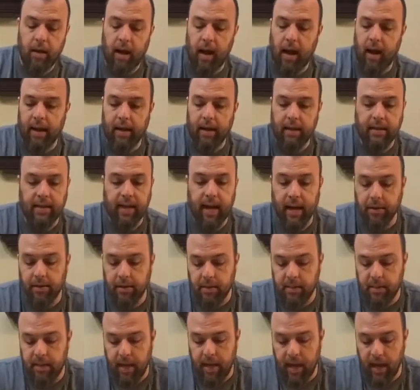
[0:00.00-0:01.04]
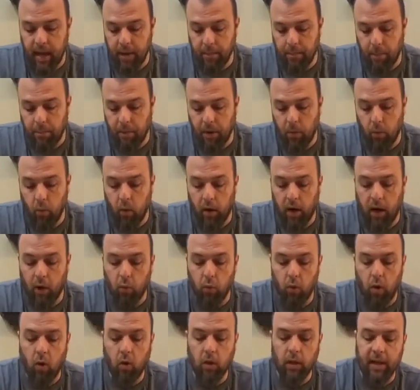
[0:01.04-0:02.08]
I attack the same, but when I
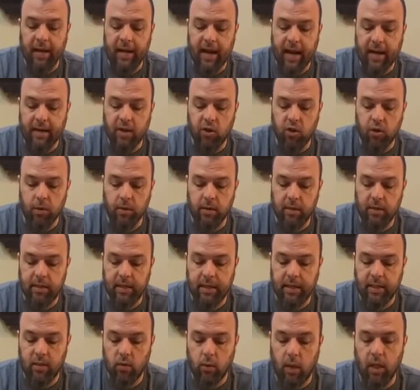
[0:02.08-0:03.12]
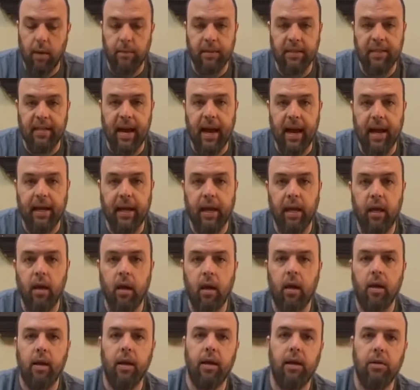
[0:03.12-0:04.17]
roll a natural 6 while I'm attacking,
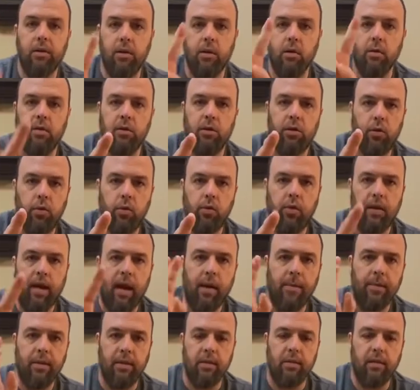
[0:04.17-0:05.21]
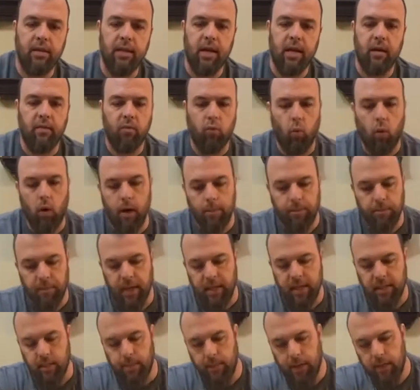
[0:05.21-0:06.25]
it deals 2 damage instead of 1.
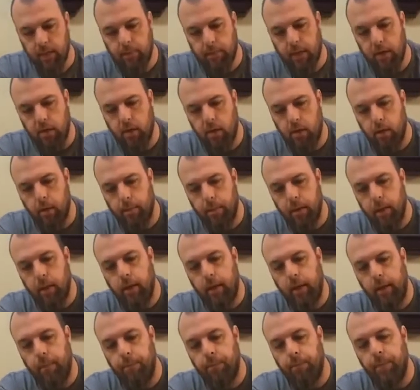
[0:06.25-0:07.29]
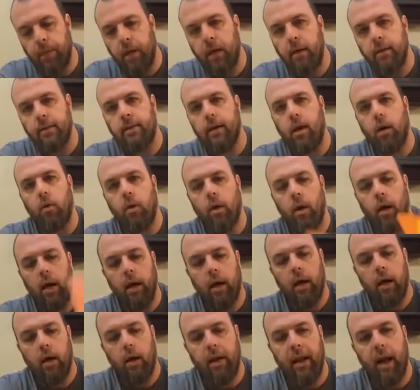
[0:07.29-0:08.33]
That's my special ability. So
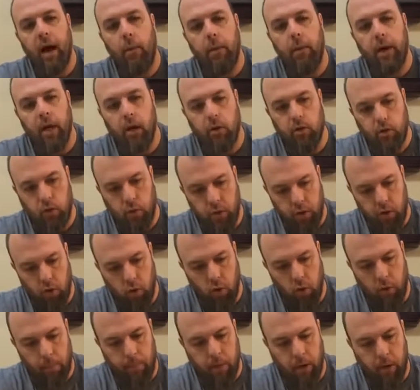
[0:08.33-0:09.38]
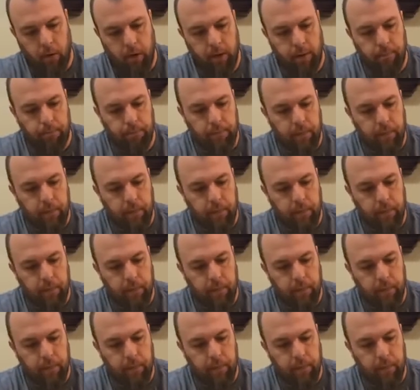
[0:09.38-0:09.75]
now we go to a new opponent.